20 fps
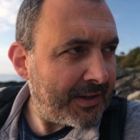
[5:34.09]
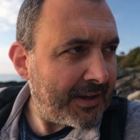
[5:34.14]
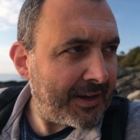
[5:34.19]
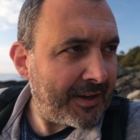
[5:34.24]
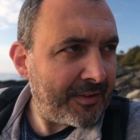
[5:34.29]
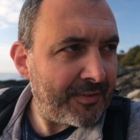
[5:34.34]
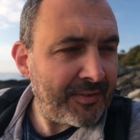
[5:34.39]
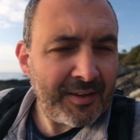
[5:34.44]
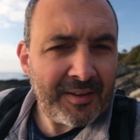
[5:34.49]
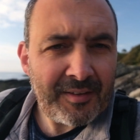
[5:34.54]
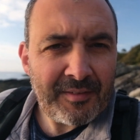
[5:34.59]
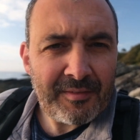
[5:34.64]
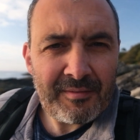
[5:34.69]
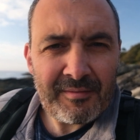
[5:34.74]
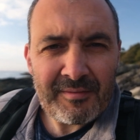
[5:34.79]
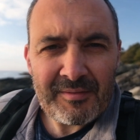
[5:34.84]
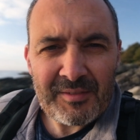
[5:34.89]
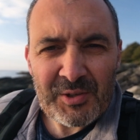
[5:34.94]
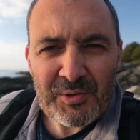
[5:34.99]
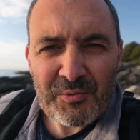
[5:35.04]
and I think
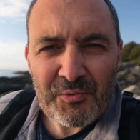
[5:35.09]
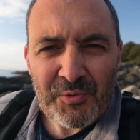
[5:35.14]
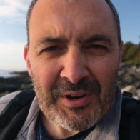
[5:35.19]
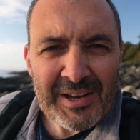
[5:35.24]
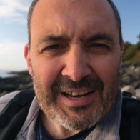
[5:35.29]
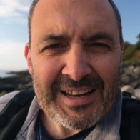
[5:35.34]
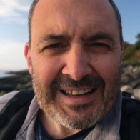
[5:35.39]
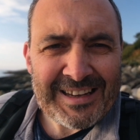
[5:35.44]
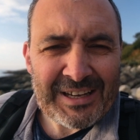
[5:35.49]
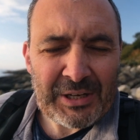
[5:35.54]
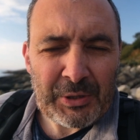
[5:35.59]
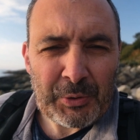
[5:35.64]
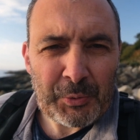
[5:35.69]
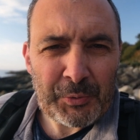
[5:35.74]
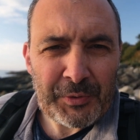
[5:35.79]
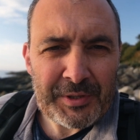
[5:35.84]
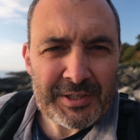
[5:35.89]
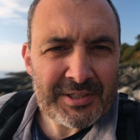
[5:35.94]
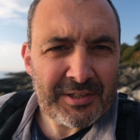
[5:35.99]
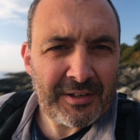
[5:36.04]
you really can
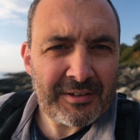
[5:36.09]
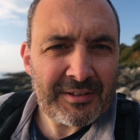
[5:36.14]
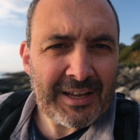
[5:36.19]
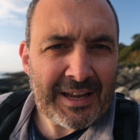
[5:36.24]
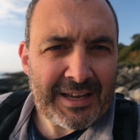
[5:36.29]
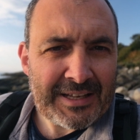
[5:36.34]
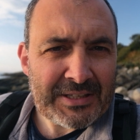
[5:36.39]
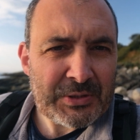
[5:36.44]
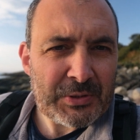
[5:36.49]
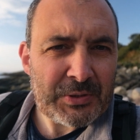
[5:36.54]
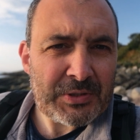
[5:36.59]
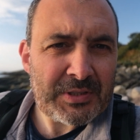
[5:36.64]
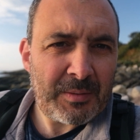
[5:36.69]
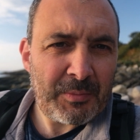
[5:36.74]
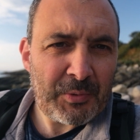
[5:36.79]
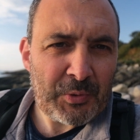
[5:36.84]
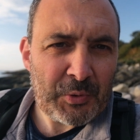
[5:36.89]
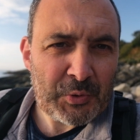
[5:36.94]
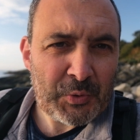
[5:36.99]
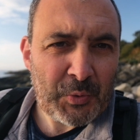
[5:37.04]
only start to answer
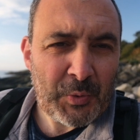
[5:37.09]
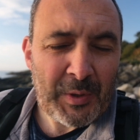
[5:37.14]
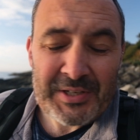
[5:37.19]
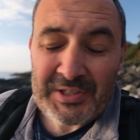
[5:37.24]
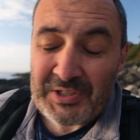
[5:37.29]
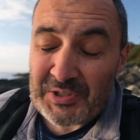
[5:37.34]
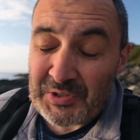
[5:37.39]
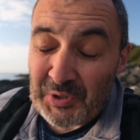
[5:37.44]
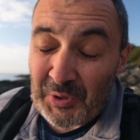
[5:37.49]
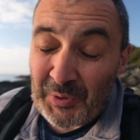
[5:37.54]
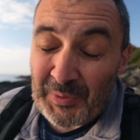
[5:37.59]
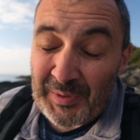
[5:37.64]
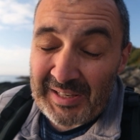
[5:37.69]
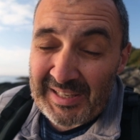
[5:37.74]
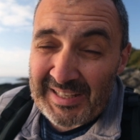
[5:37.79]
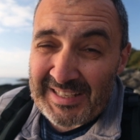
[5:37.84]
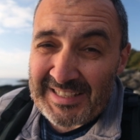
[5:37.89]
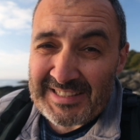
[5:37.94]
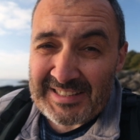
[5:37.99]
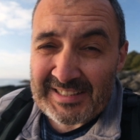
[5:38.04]
some of those questions, or at
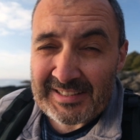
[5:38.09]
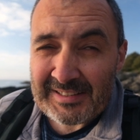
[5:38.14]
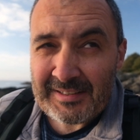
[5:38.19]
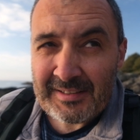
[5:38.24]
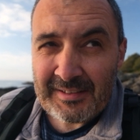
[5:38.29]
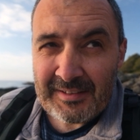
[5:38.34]
least